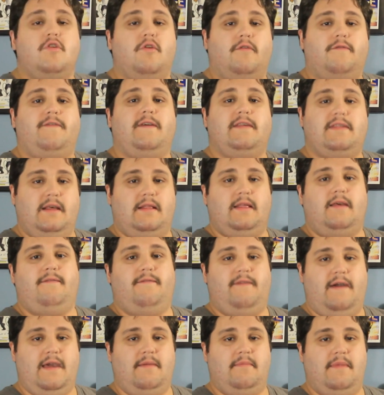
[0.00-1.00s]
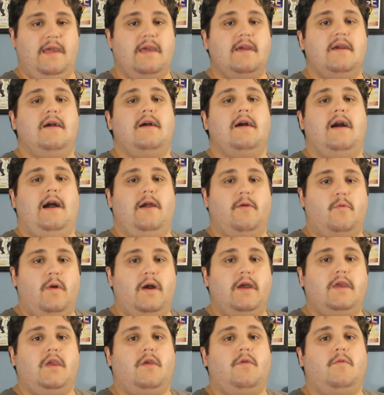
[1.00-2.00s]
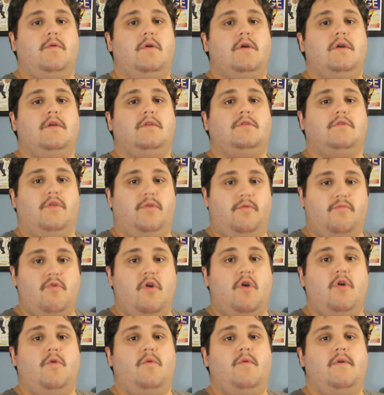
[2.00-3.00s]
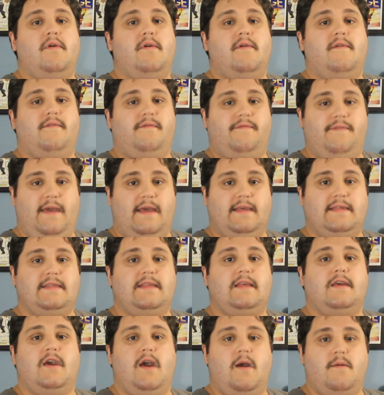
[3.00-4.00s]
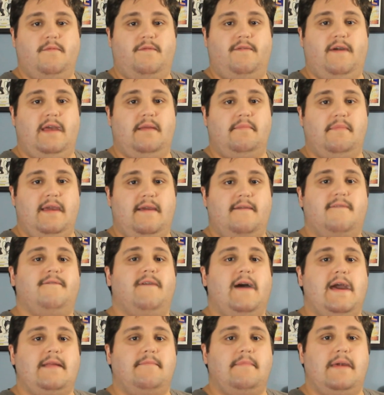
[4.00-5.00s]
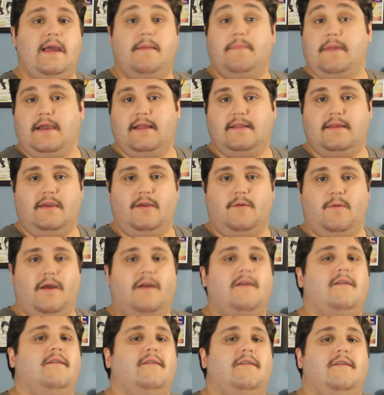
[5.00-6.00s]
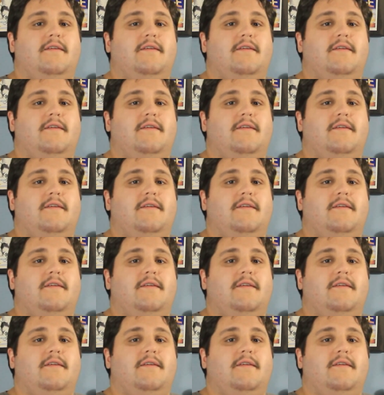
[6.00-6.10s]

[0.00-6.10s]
No, physically fight me. I want you to throw fists. Come fight me. Find me. I'm not going to play you there.